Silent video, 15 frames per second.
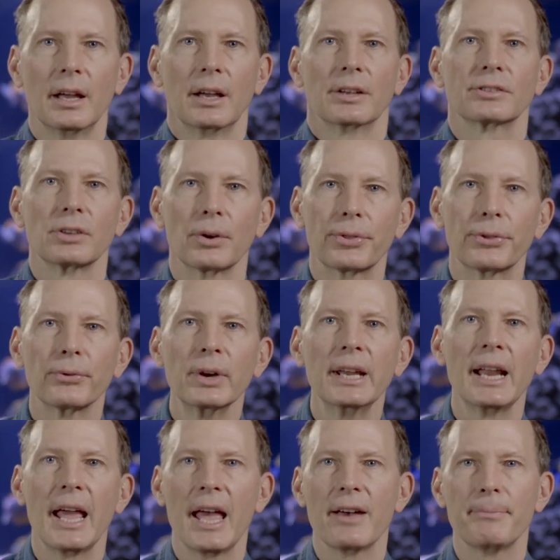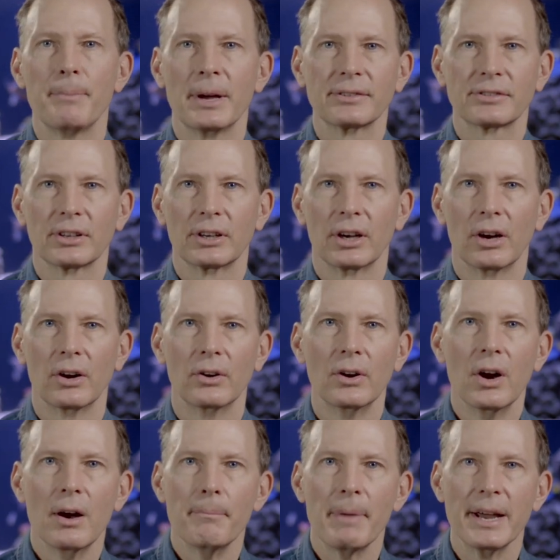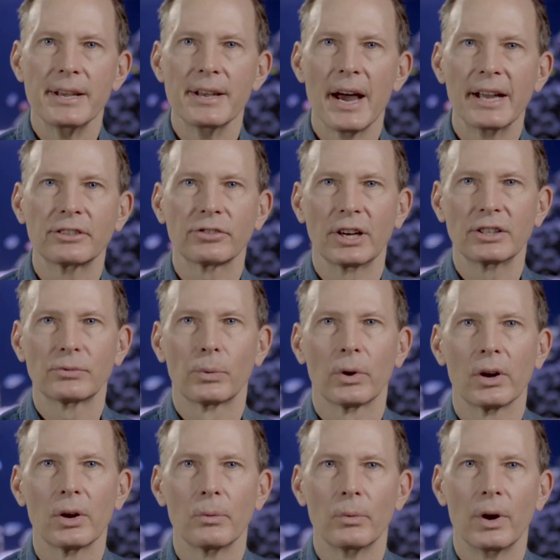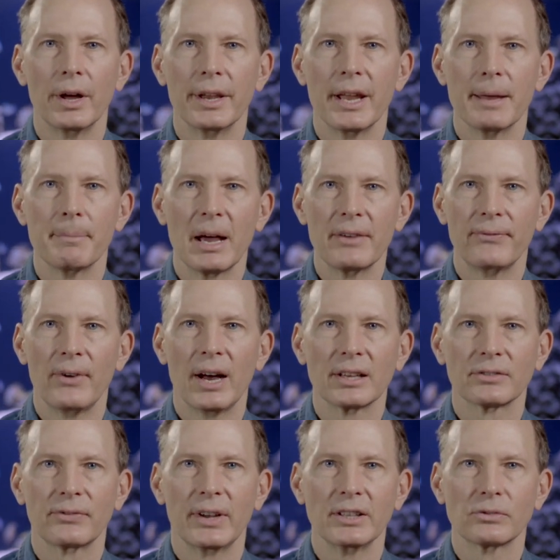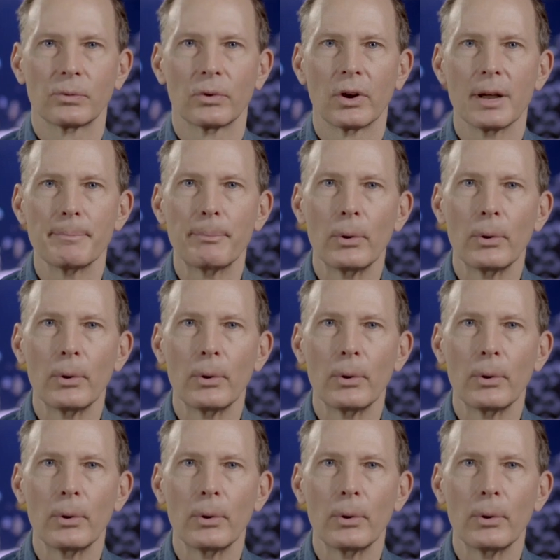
So 3.5 months ago, my nitrates were at 1 and my phosphates were at